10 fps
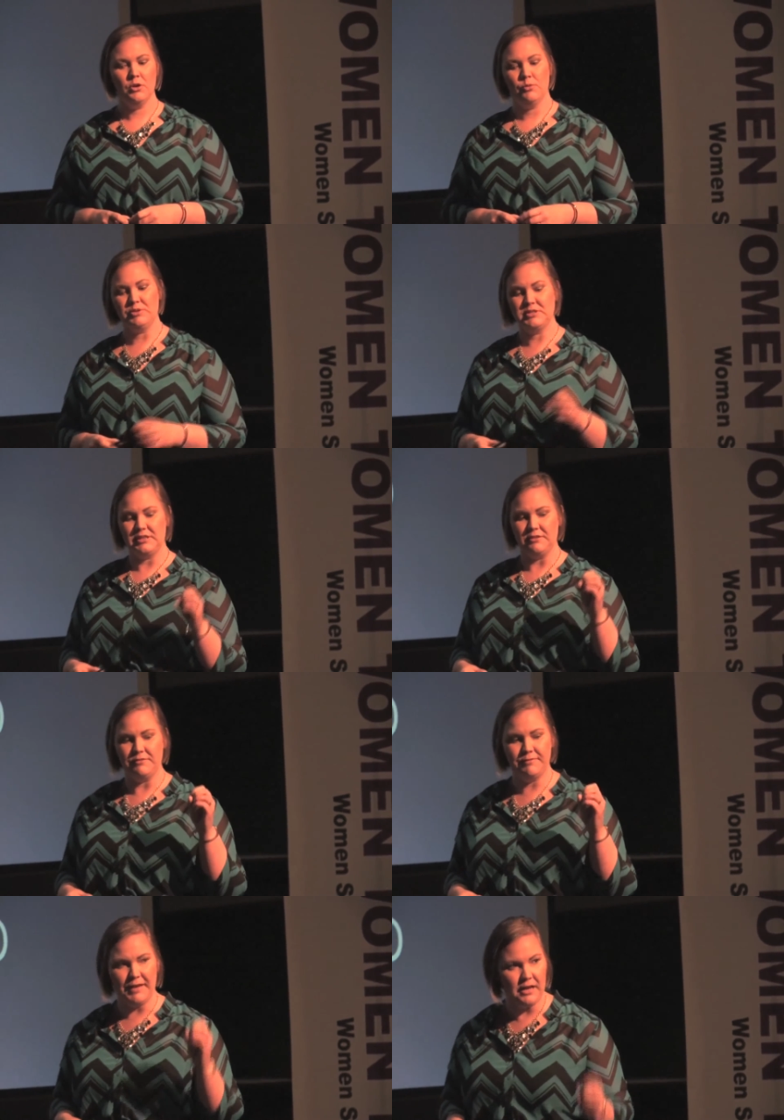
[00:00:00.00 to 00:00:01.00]
was that the
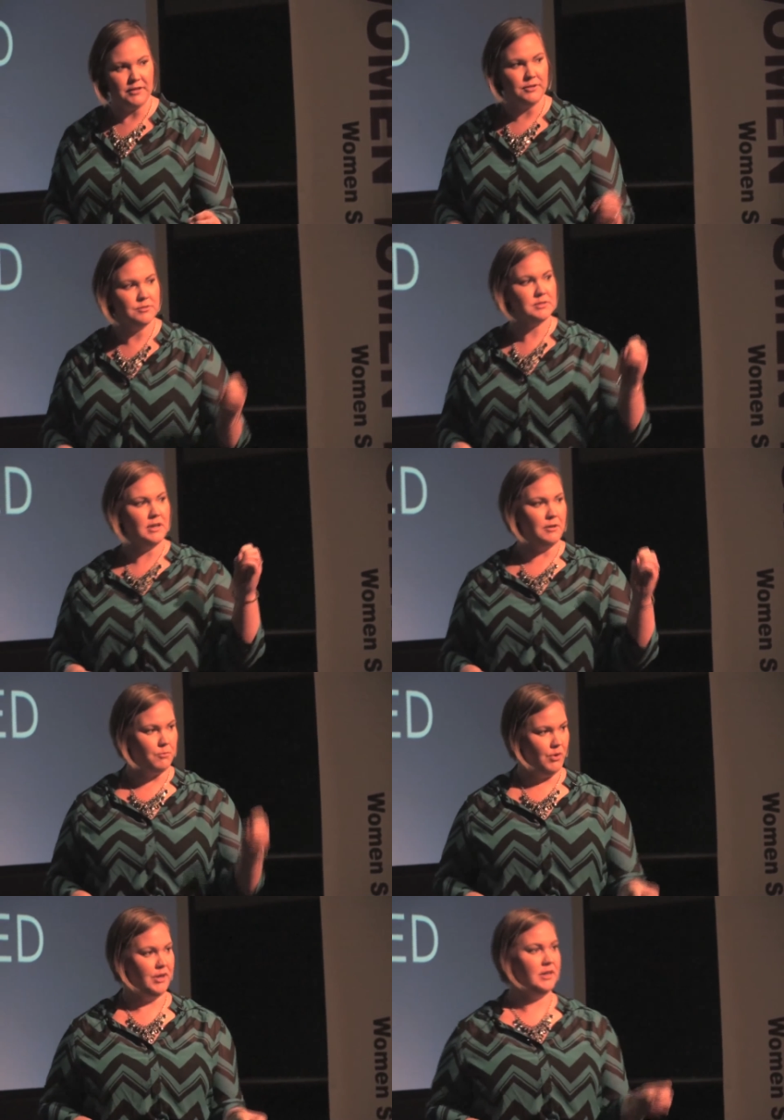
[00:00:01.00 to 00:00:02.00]
values I
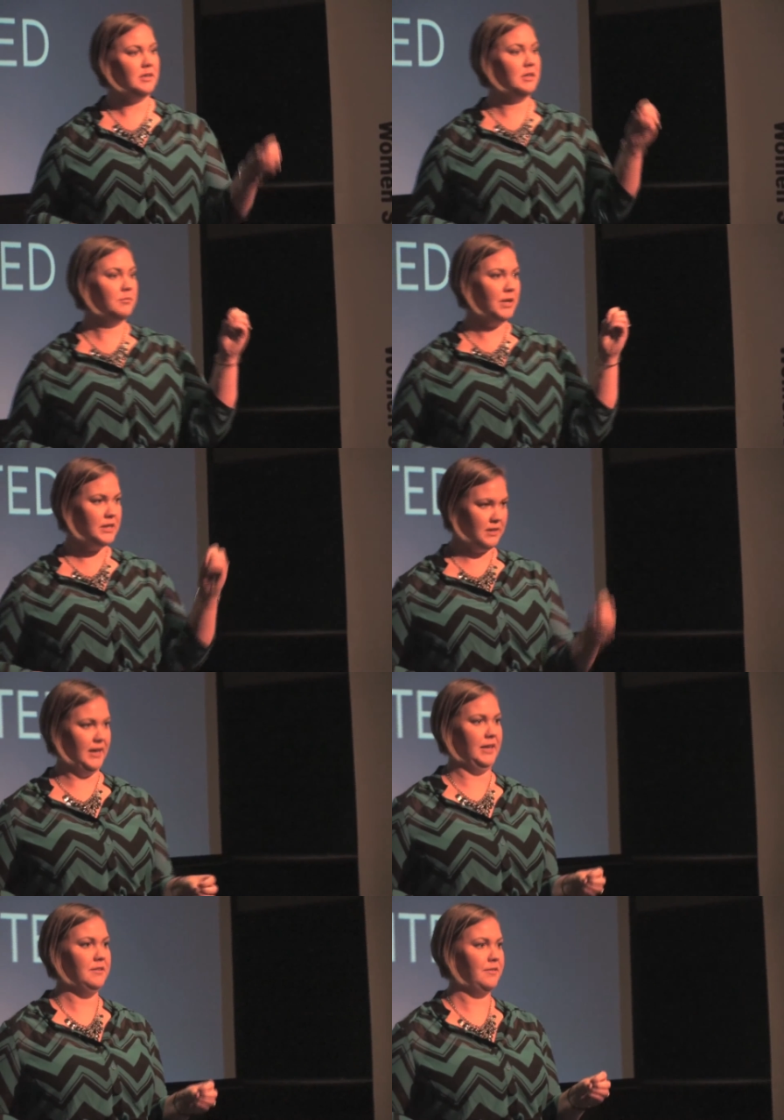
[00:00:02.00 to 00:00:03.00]
wanted in my
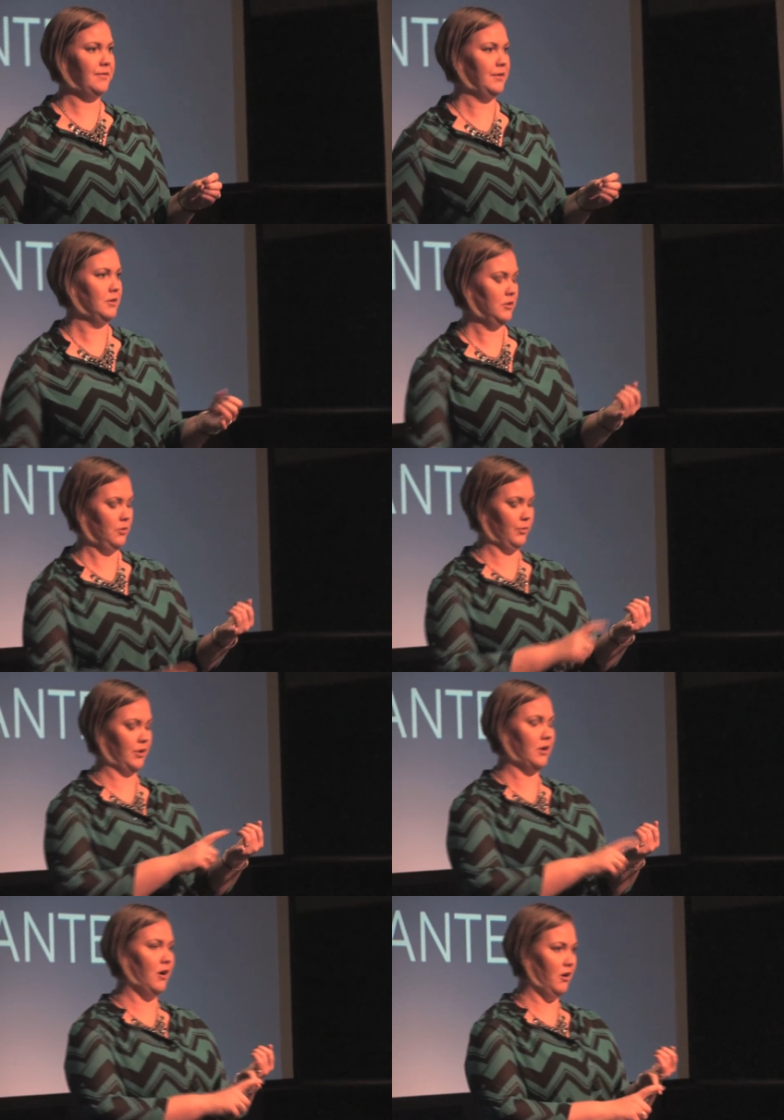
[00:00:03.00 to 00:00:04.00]
life were
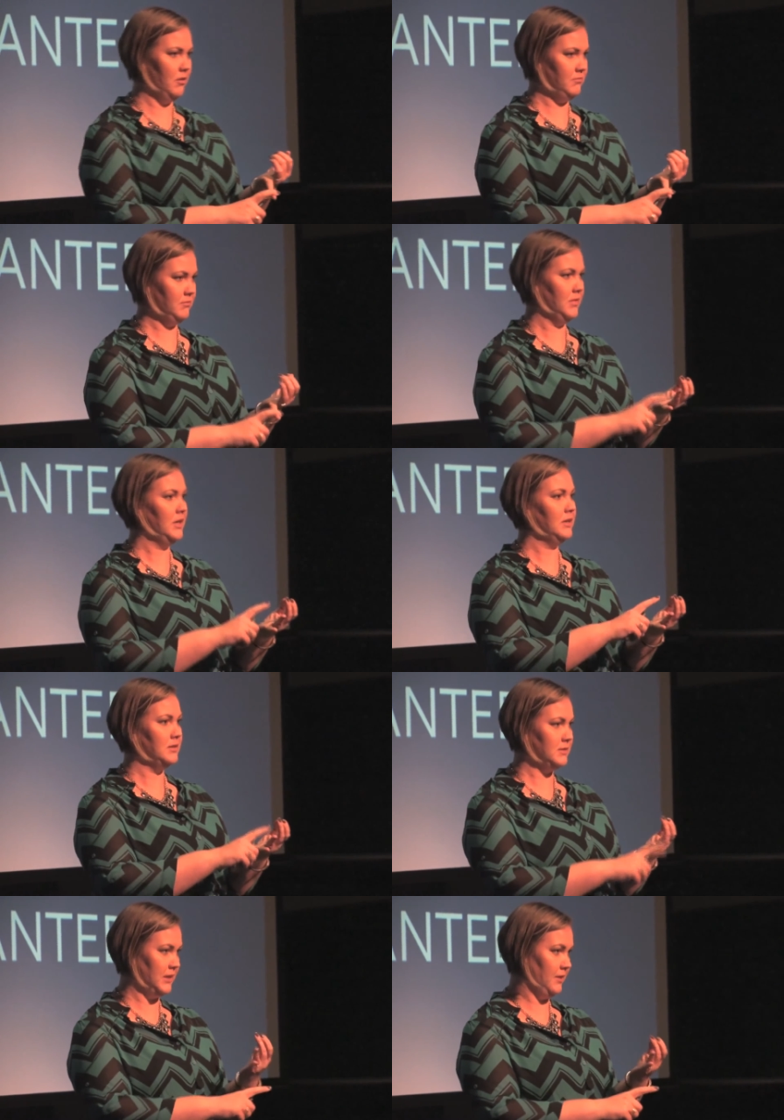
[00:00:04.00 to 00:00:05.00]
calm,
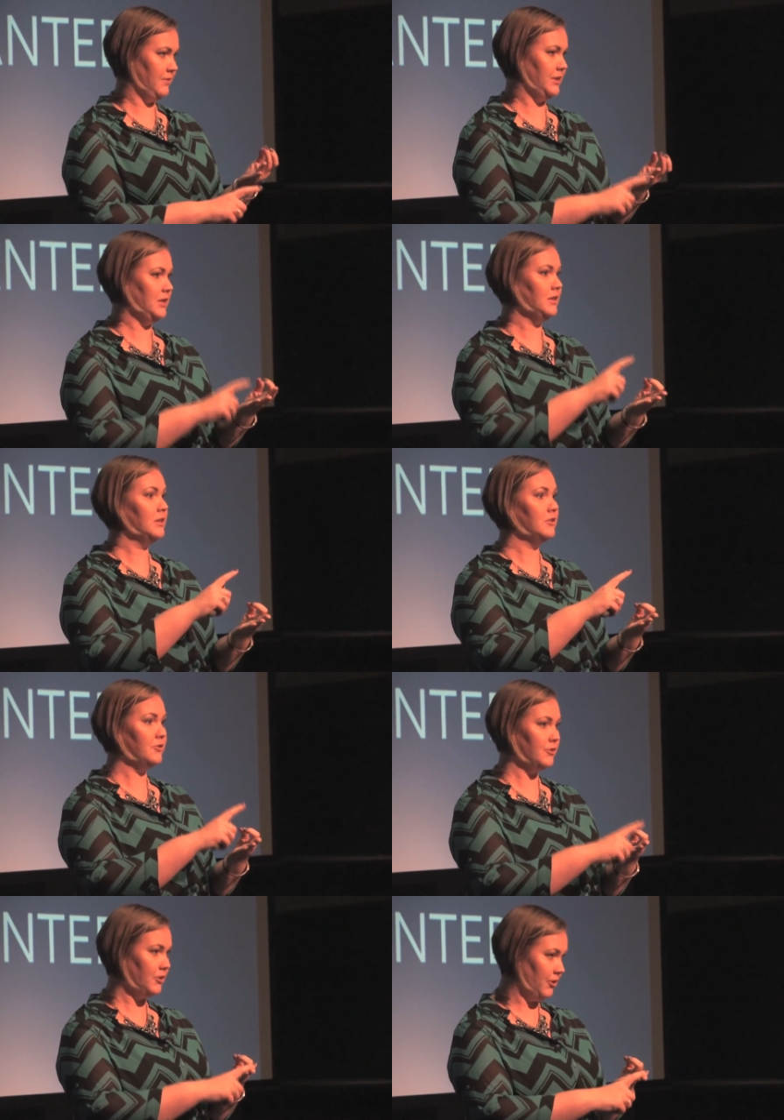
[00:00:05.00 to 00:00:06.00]
safety,
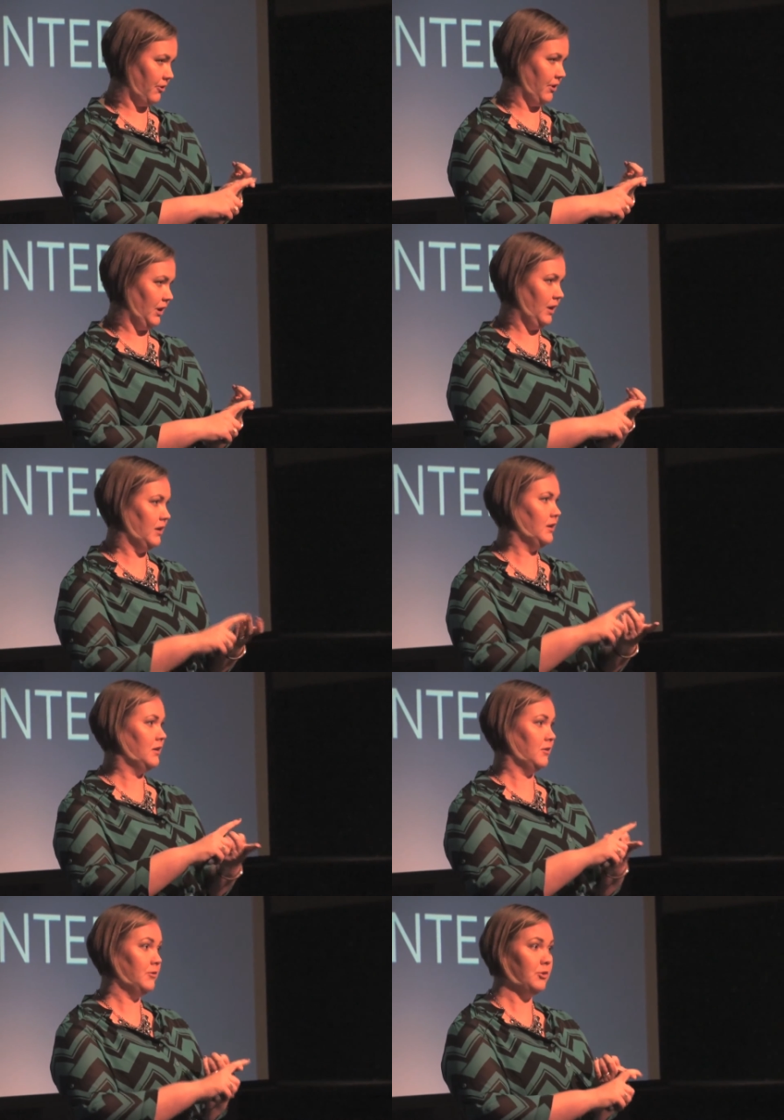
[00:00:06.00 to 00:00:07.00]
security,
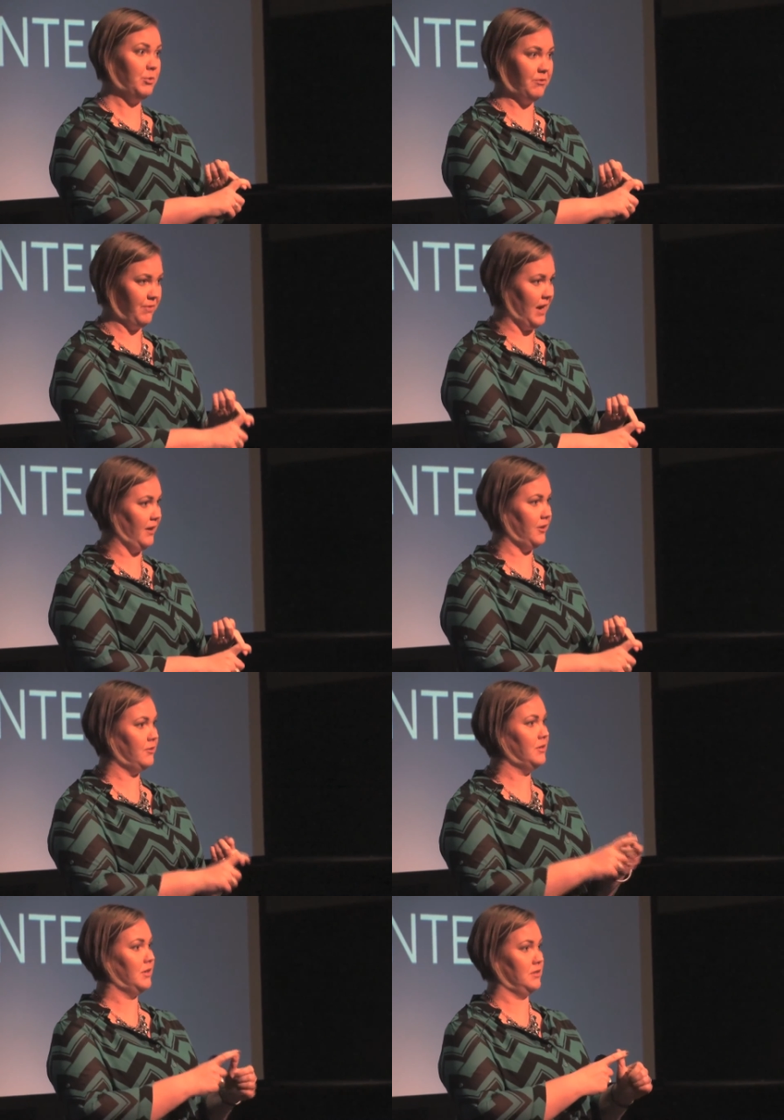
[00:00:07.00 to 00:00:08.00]
to be
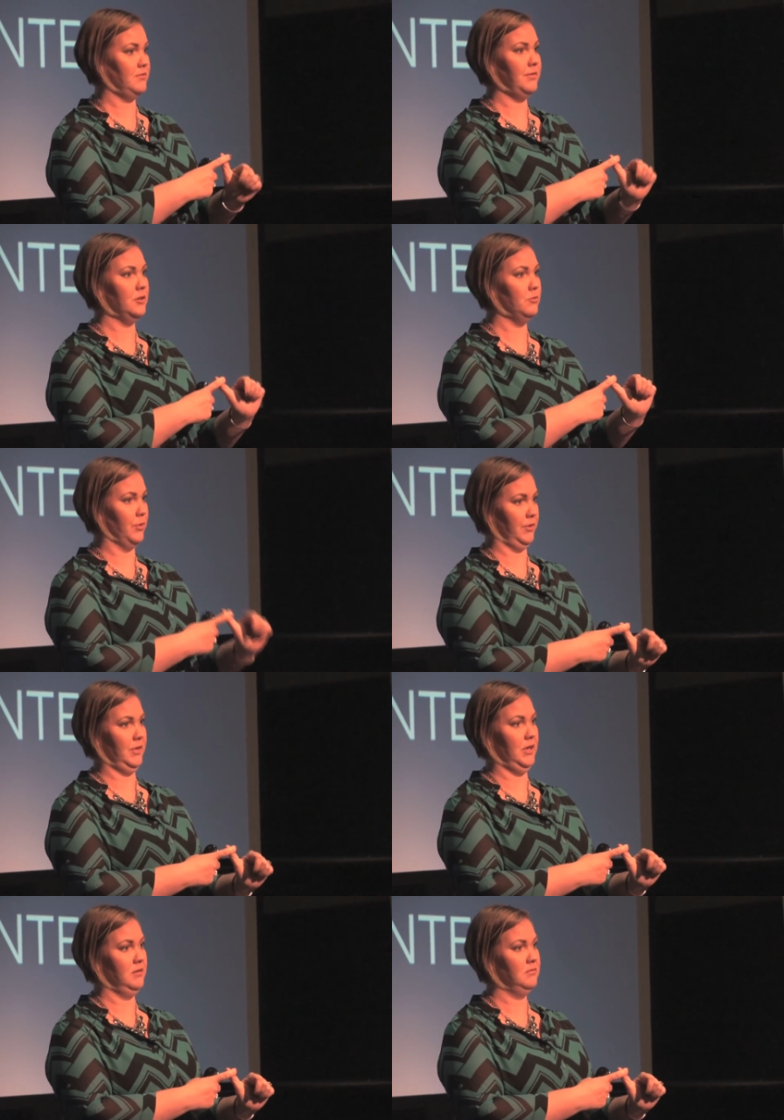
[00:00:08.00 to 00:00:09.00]
valued and to feel worthy.